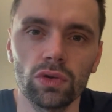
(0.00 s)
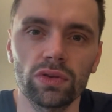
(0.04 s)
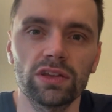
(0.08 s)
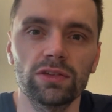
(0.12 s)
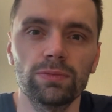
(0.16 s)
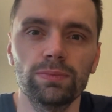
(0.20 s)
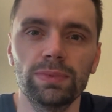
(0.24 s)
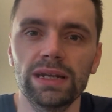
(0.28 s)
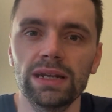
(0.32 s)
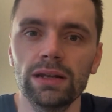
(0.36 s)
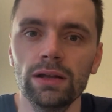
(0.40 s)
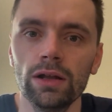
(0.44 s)
There's
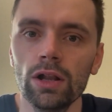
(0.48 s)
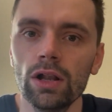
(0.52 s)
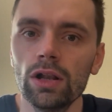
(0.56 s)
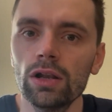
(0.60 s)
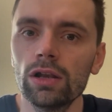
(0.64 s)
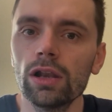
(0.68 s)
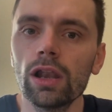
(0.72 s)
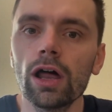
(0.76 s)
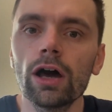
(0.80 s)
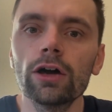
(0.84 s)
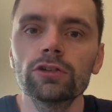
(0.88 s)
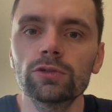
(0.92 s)
been
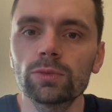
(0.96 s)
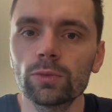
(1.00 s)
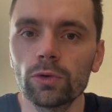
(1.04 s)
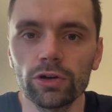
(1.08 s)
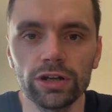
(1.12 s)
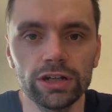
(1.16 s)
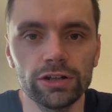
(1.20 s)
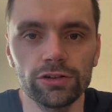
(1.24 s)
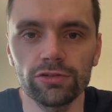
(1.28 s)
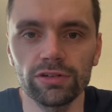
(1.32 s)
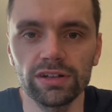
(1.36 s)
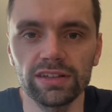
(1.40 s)
loads more
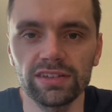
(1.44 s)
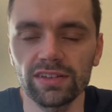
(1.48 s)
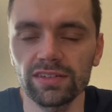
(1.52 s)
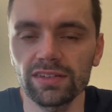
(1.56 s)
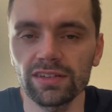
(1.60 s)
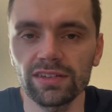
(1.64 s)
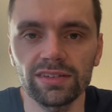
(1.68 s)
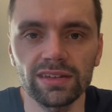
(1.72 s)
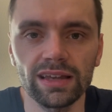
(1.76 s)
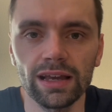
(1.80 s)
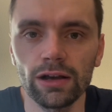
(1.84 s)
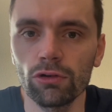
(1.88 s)
injuries, as I
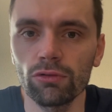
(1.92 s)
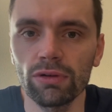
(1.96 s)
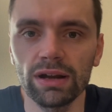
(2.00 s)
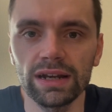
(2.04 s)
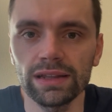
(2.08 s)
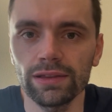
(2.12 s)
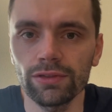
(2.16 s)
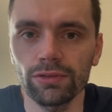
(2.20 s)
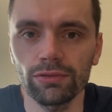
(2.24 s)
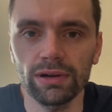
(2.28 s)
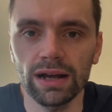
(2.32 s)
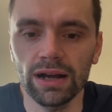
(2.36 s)
say,
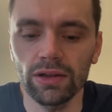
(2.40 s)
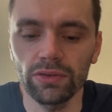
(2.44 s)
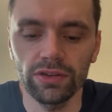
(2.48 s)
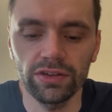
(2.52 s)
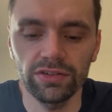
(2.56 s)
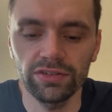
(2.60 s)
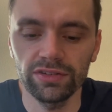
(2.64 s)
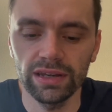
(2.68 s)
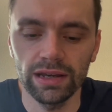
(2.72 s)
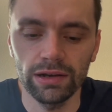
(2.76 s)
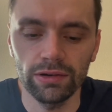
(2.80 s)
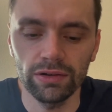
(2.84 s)
already throughout
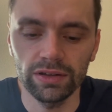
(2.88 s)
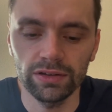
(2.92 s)
this year.